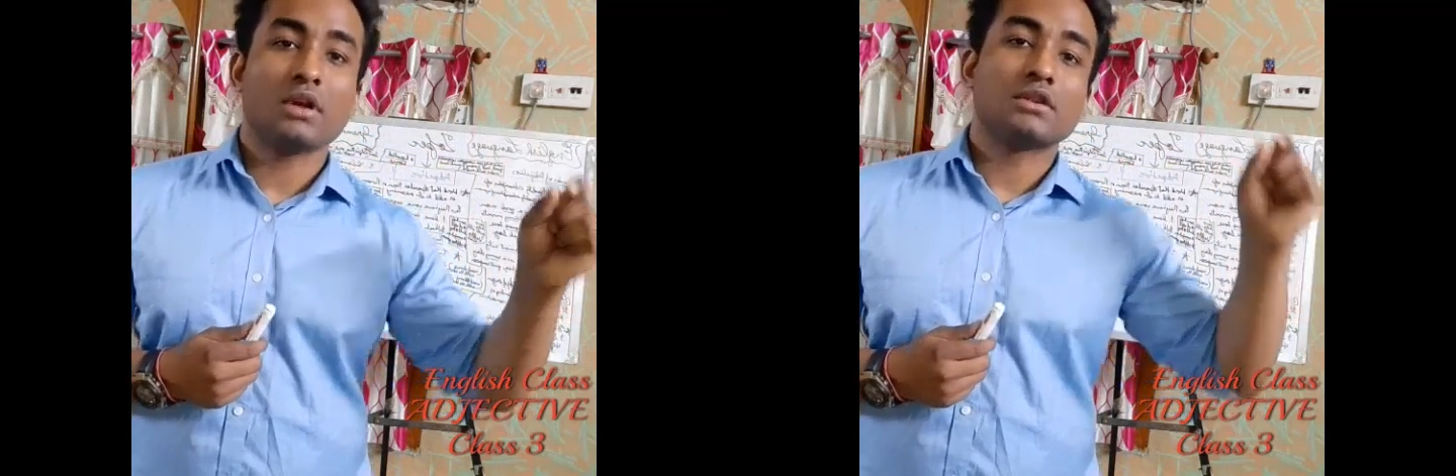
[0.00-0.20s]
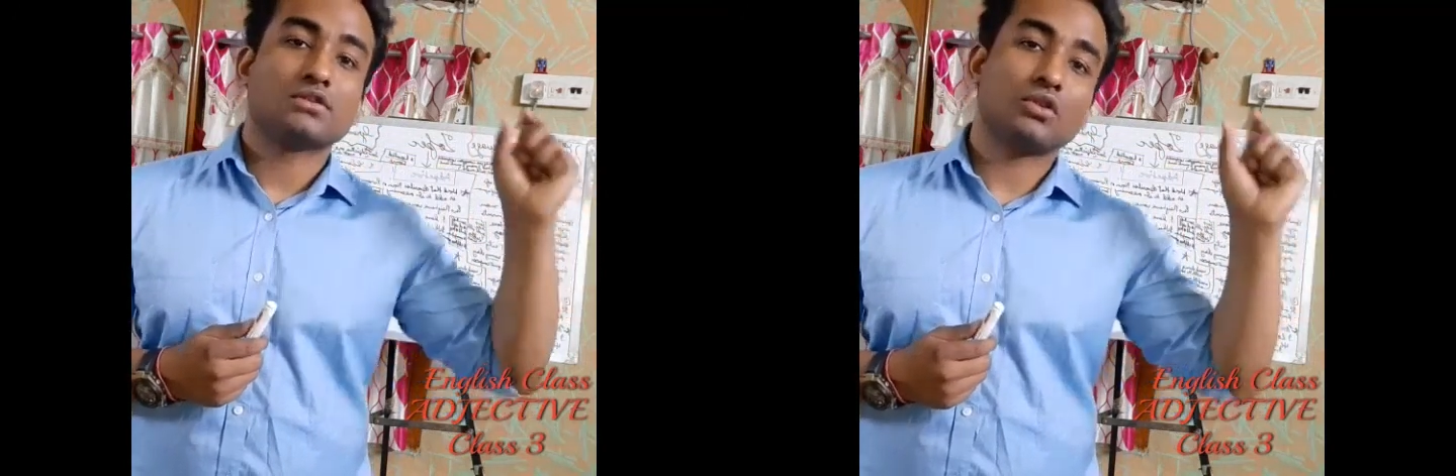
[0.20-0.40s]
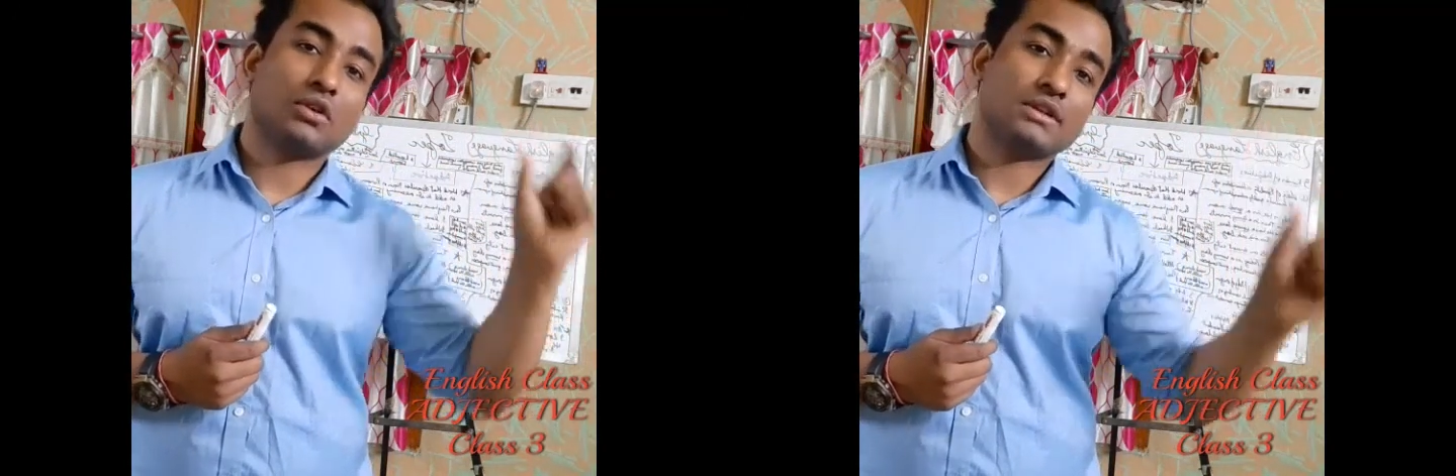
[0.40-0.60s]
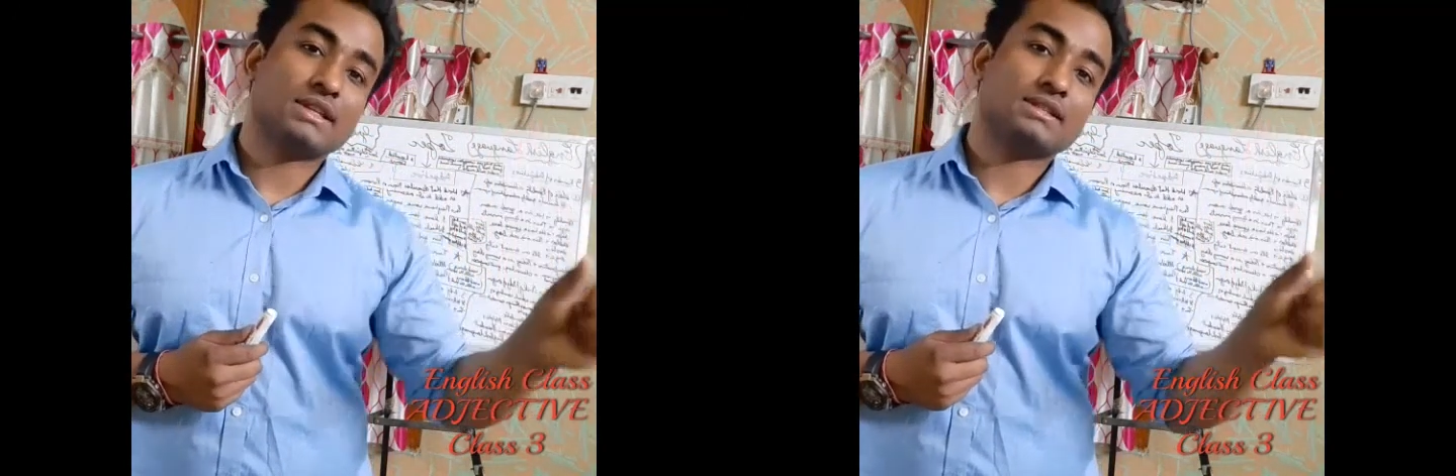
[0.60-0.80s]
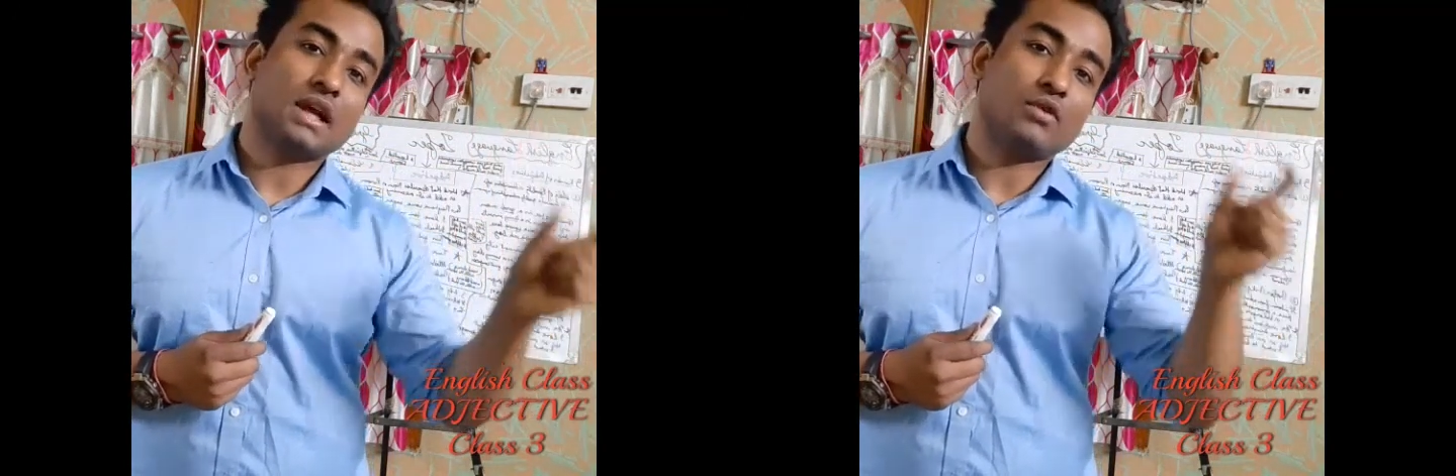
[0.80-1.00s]
So
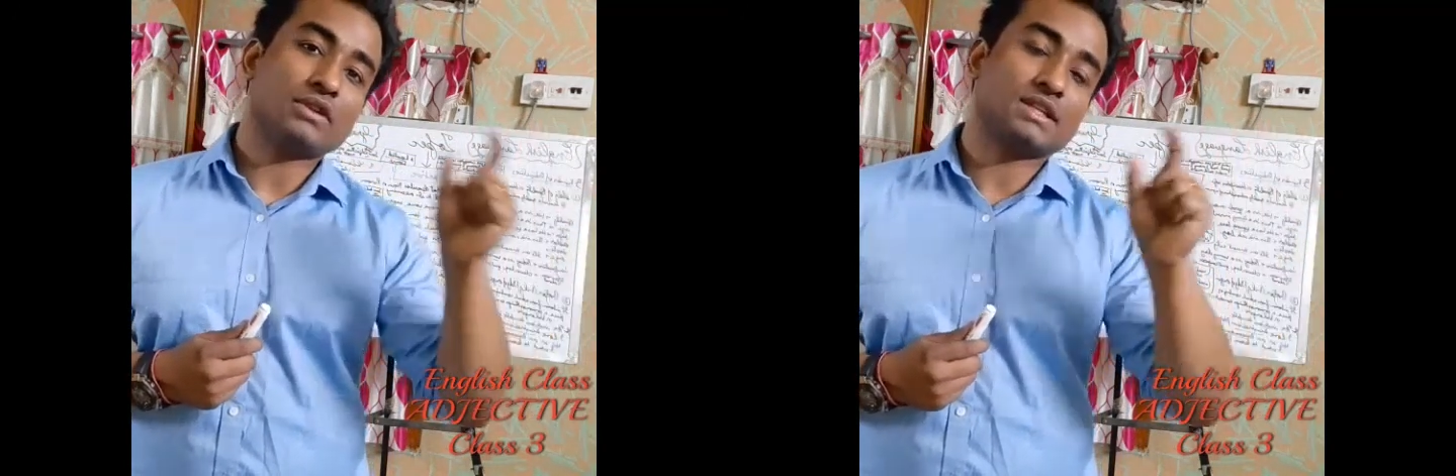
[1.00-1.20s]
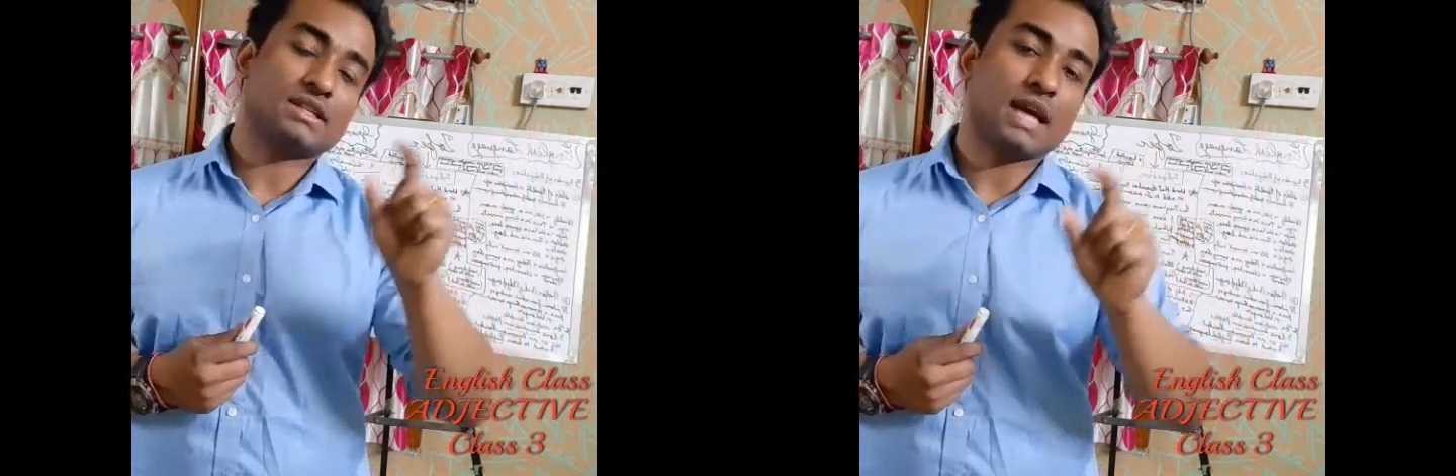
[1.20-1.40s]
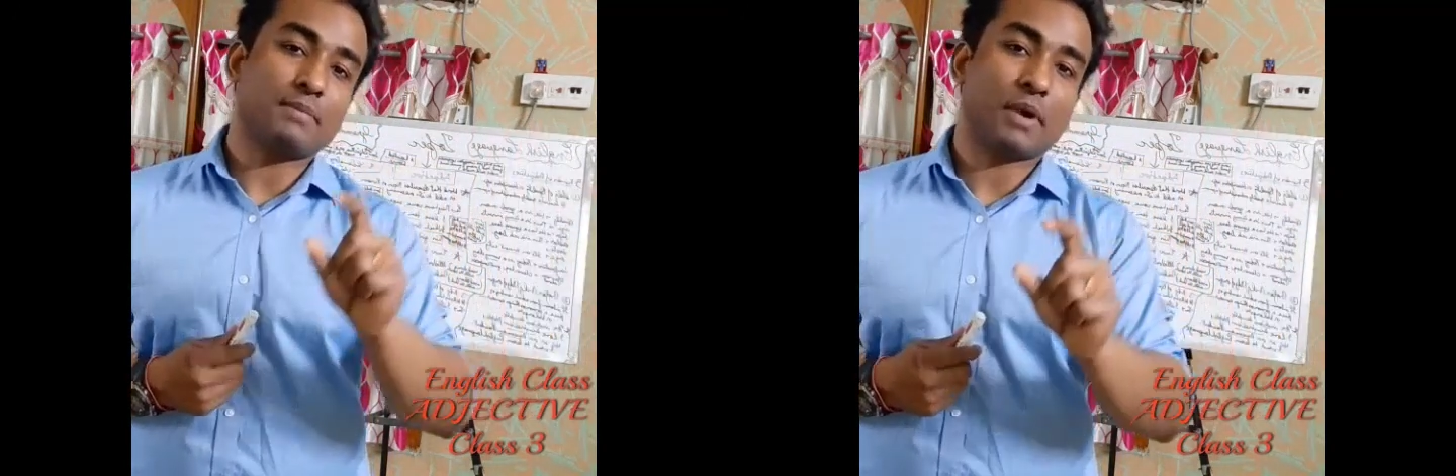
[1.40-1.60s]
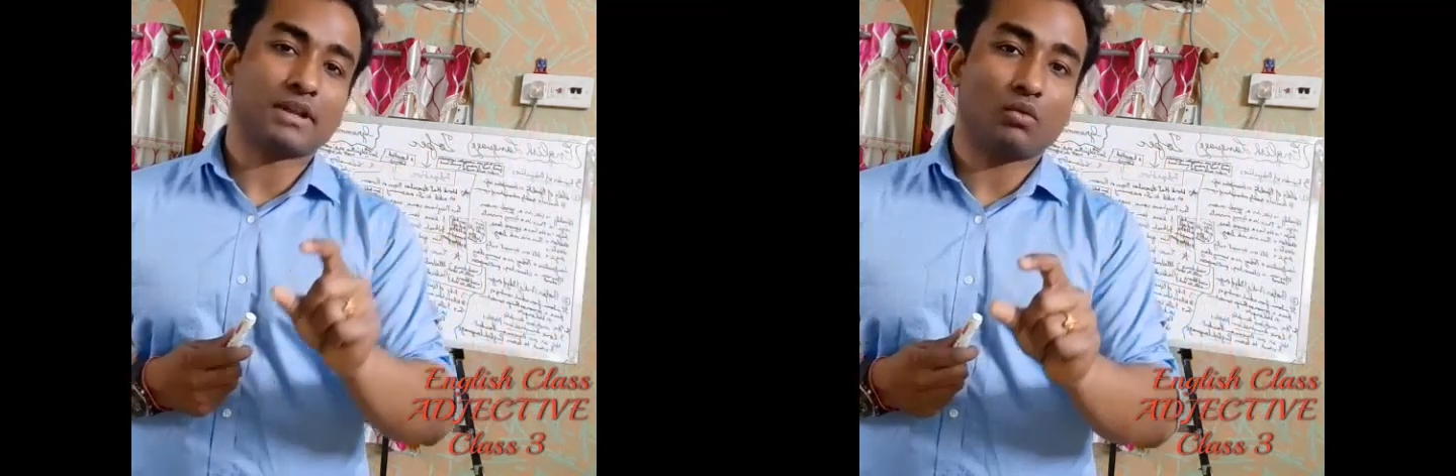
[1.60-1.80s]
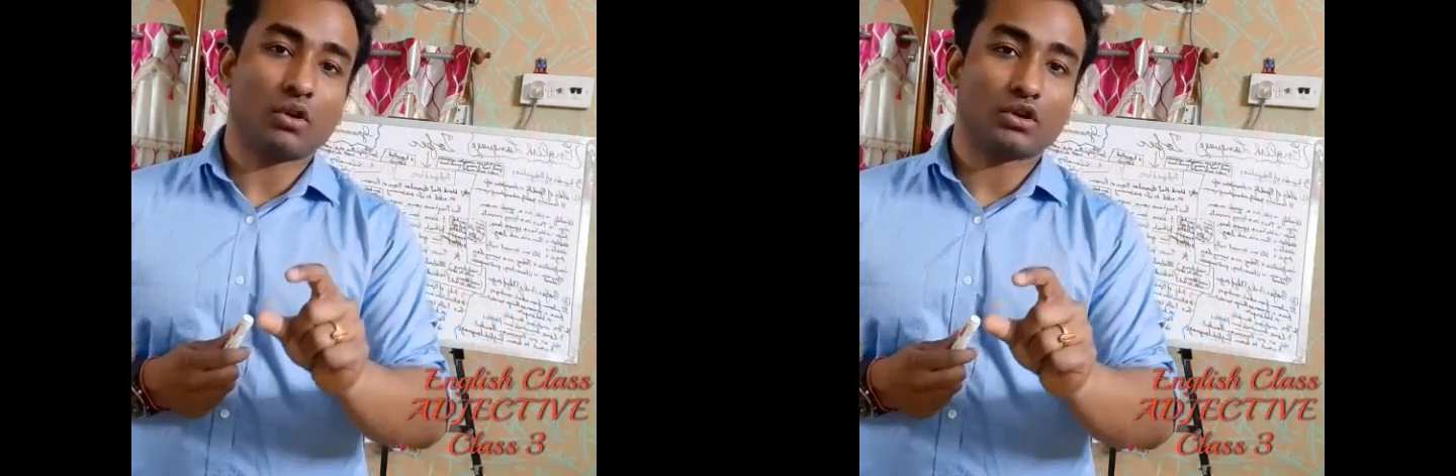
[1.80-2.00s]
this noun is described by the
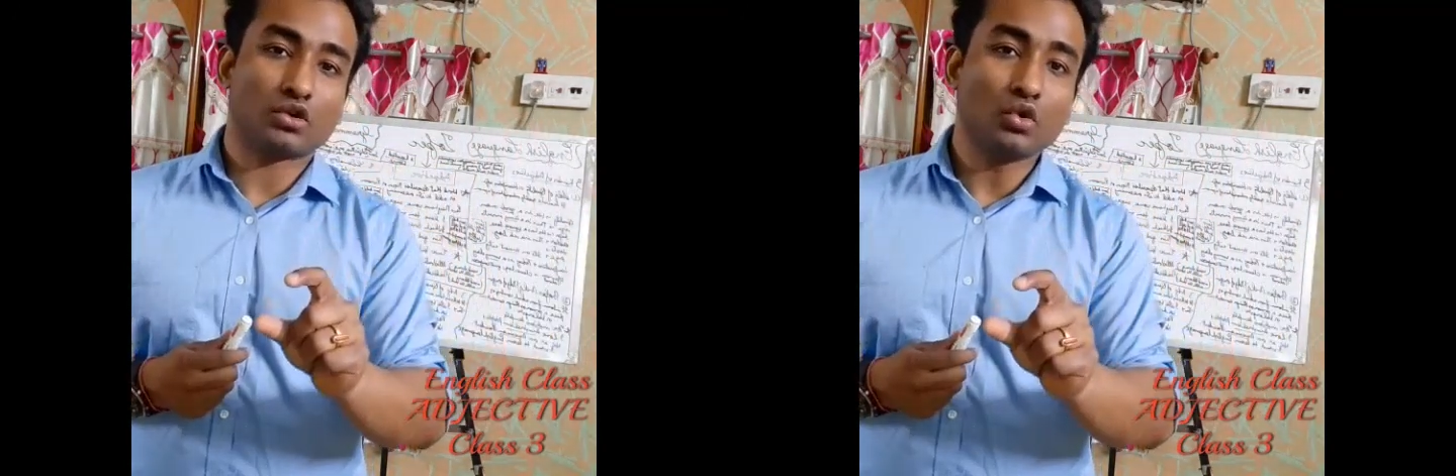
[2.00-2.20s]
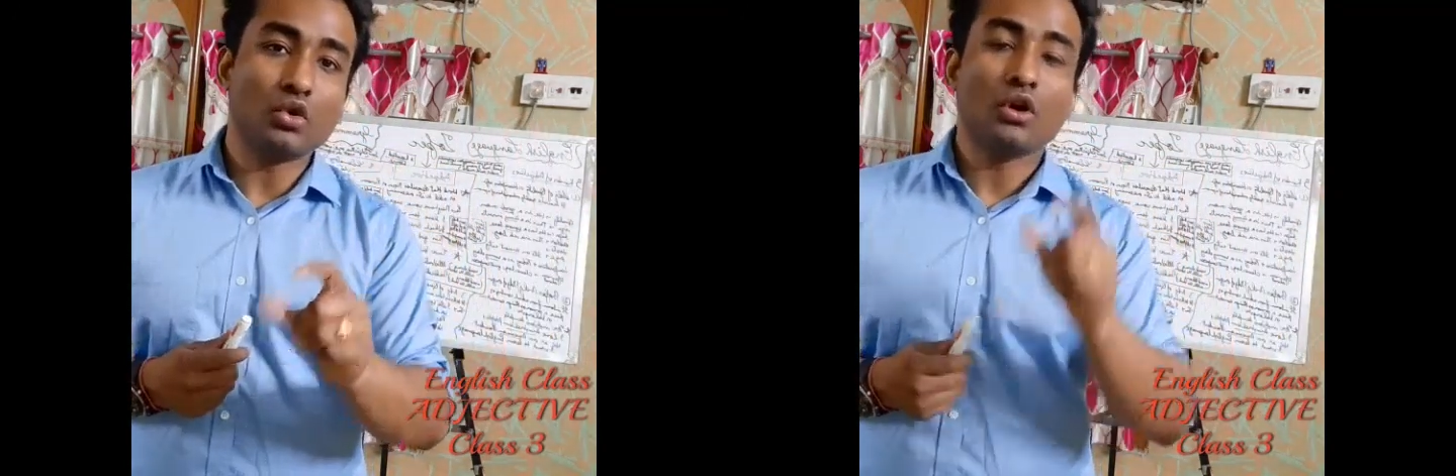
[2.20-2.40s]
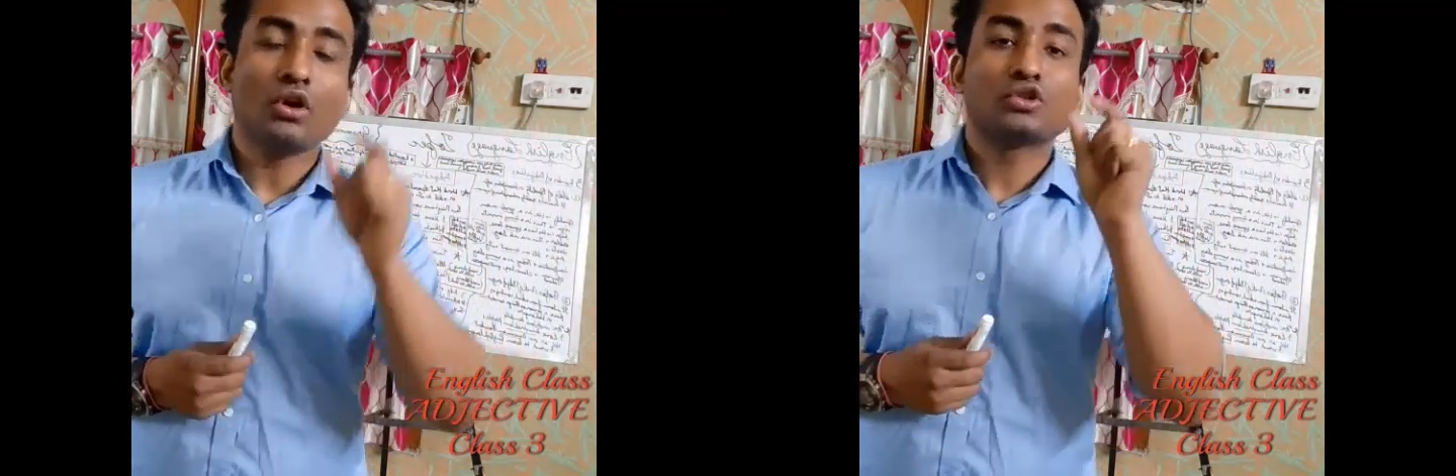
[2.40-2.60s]
word 2.